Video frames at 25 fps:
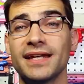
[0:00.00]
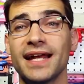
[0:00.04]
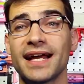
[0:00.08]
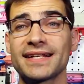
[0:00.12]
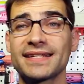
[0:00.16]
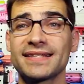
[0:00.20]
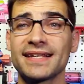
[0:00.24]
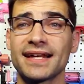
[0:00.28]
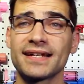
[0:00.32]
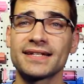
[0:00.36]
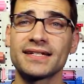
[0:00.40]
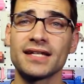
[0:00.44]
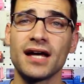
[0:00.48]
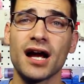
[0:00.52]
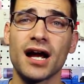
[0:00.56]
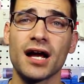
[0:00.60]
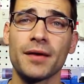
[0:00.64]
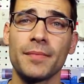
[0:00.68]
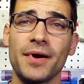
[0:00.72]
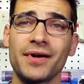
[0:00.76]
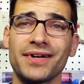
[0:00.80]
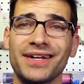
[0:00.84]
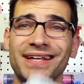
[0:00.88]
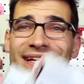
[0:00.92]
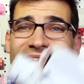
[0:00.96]
The next thing to talk
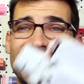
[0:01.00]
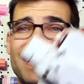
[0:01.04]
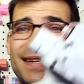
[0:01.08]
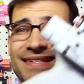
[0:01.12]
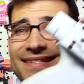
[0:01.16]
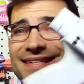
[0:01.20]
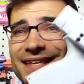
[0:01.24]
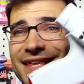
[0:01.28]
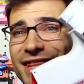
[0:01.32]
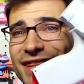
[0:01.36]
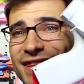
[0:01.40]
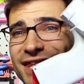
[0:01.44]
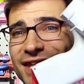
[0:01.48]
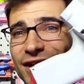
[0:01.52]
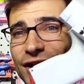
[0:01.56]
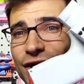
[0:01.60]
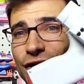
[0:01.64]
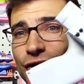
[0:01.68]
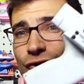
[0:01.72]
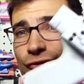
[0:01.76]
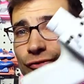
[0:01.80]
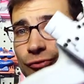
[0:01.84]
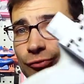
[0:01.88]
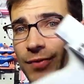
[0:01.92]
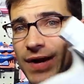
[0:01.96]
about is the
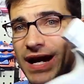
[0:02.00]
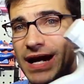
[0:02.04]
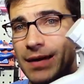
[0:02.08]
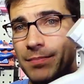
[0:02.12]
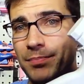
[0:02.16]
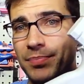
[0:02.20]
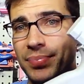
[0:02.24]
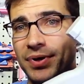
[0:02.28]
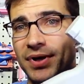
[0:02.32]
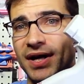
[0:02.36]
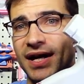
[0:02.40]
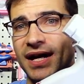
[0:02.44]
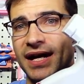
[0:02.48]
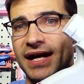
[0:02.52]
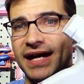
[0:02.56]
grip.